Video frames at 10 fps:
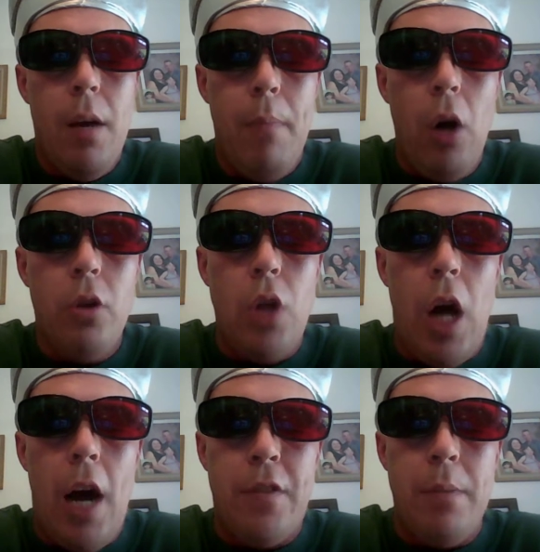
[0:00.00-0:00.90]
Most
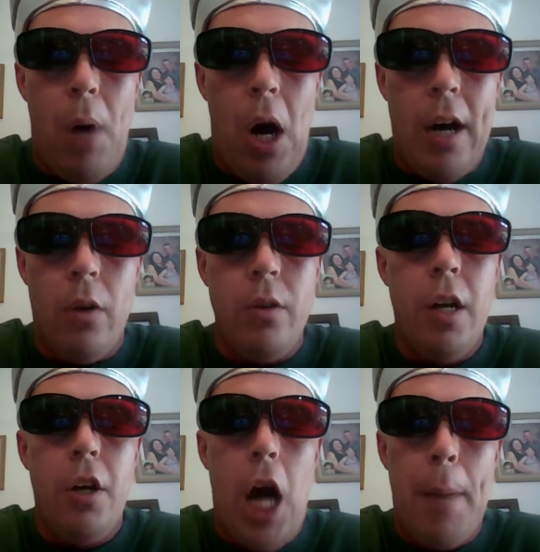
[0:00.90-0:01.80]
often
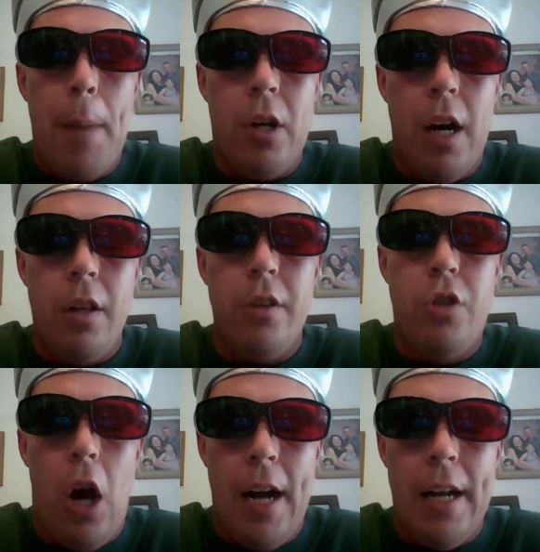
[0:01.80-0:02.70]
bottled,
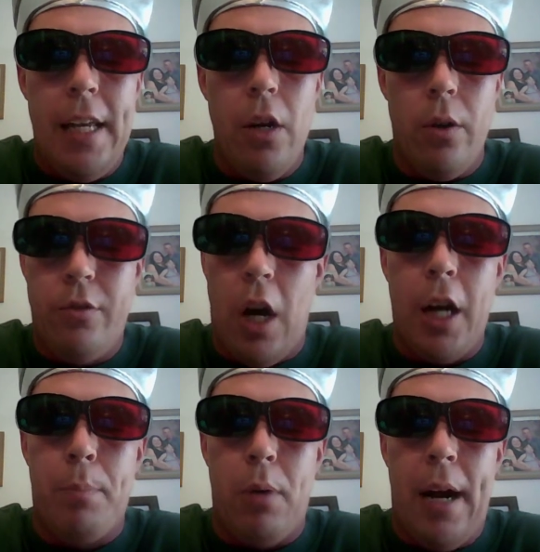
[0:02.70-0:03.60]
copper-colored, tawny, or
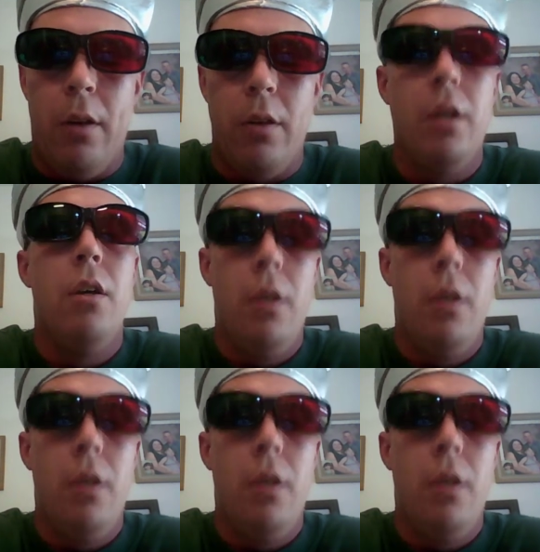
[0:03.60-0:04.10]
dark brown.